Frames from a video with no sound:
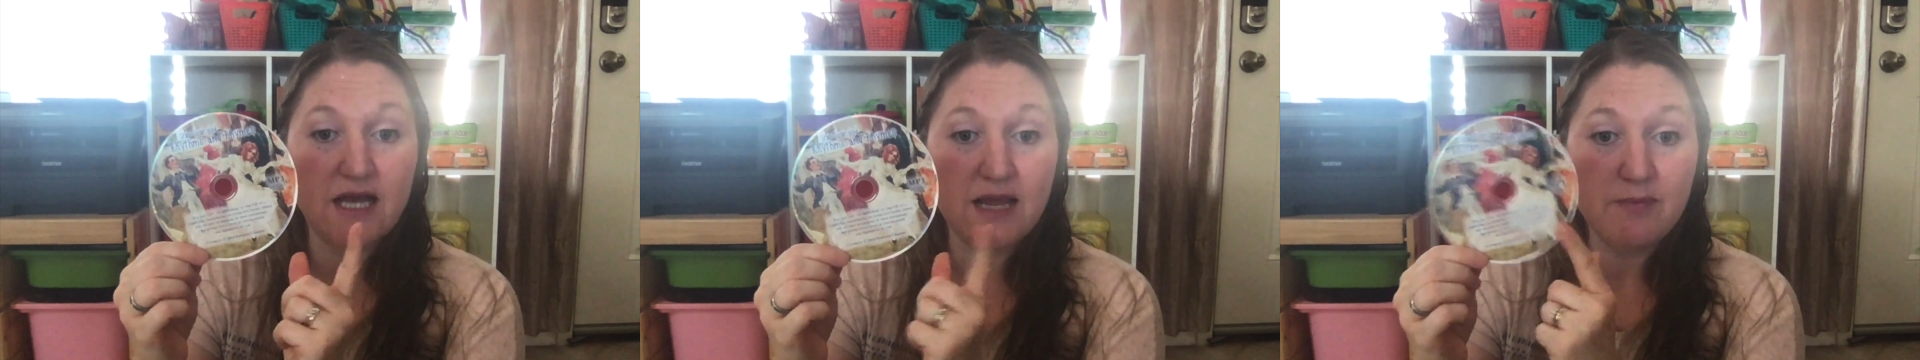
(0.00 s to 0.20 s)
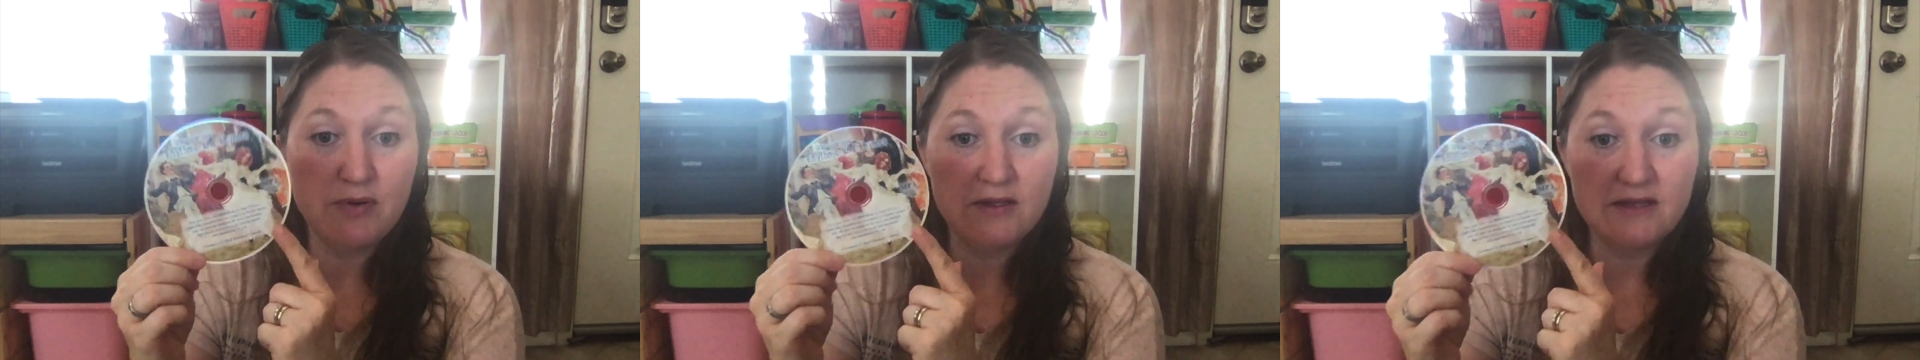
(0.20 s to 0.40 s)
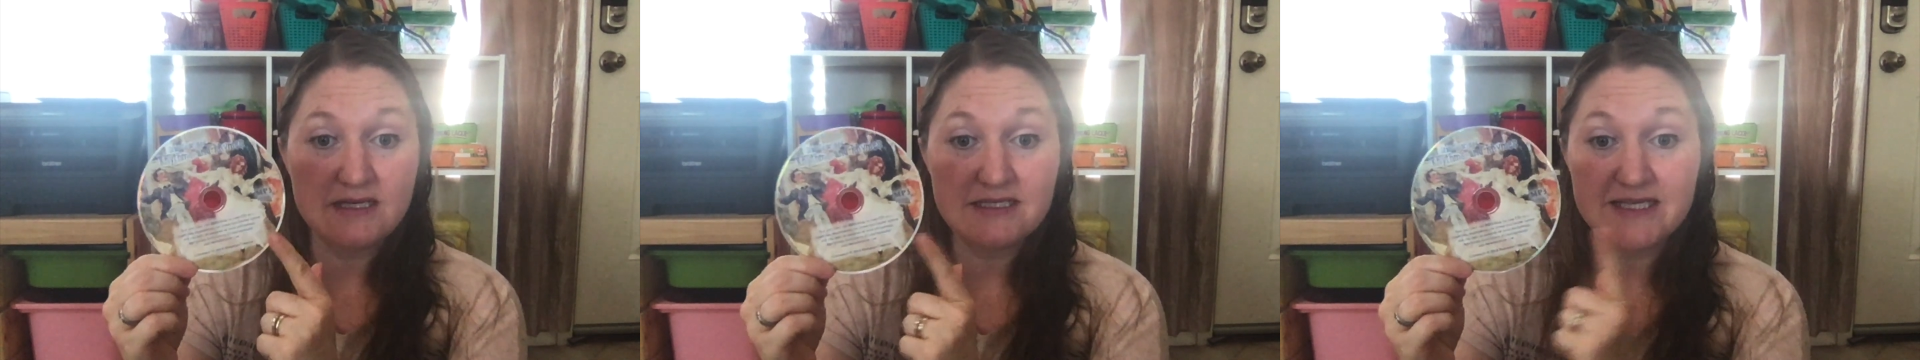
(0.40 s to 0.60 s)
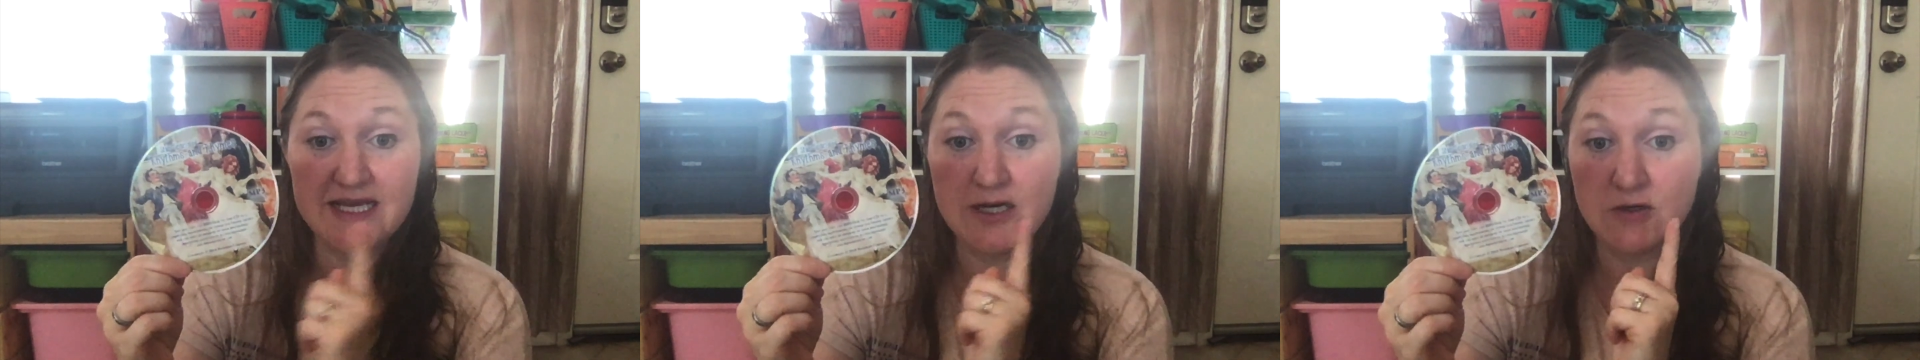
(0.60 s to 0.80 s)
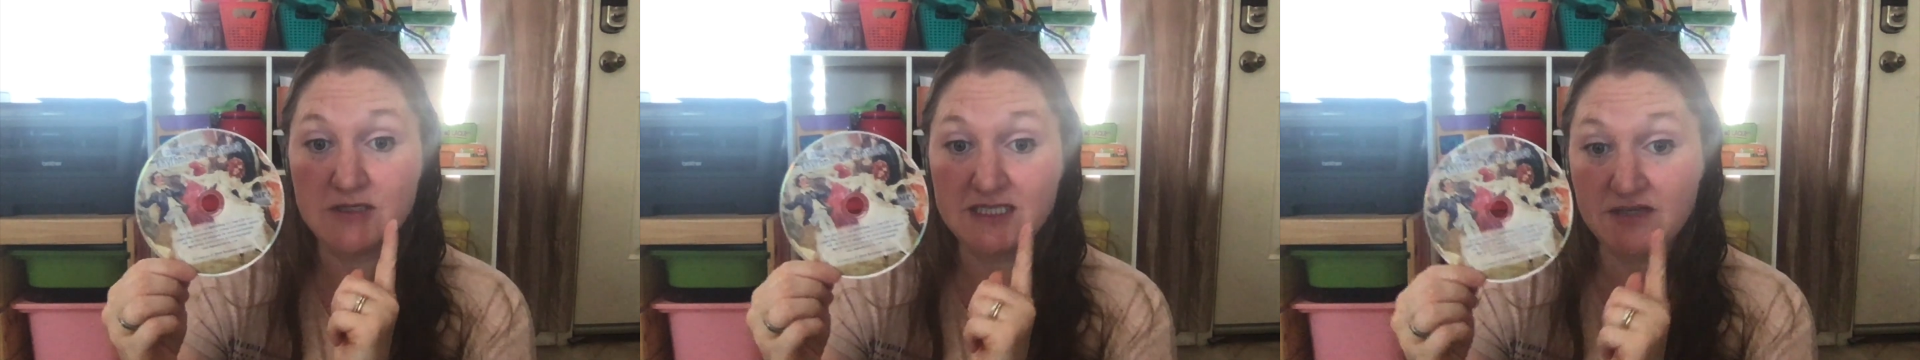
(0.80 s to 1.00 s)
I put this in
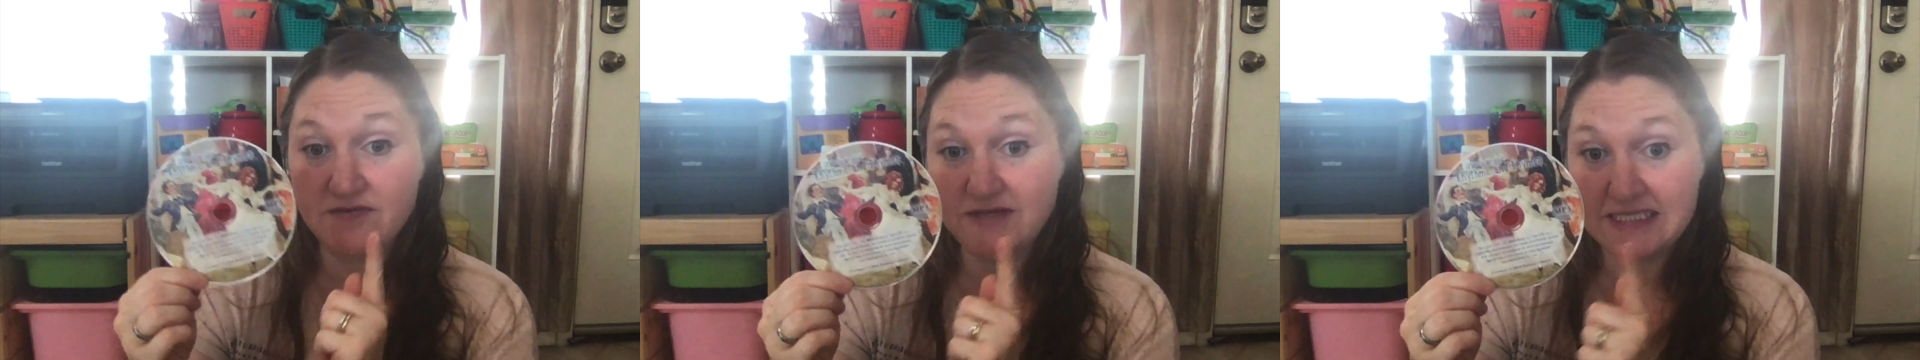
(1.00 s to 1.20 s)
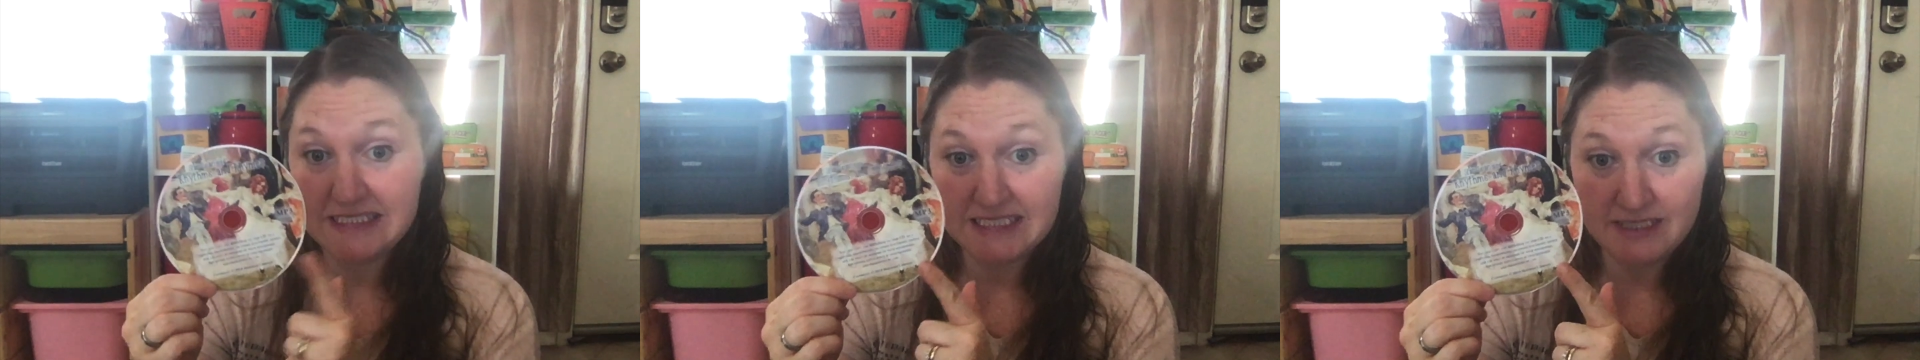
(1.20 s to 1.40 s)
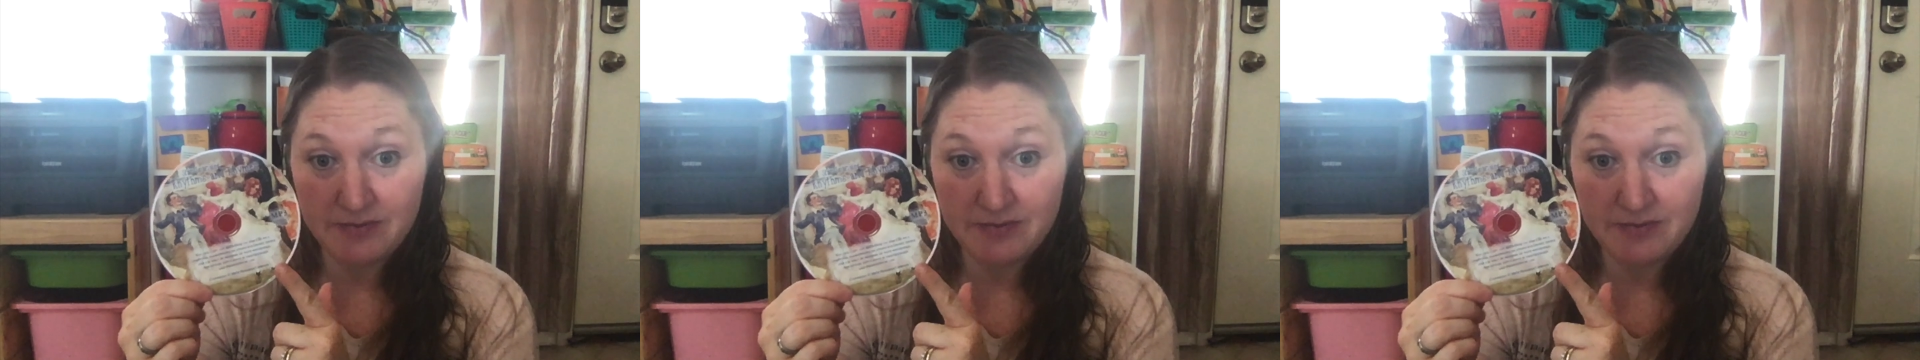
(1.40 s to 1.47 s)
our D V D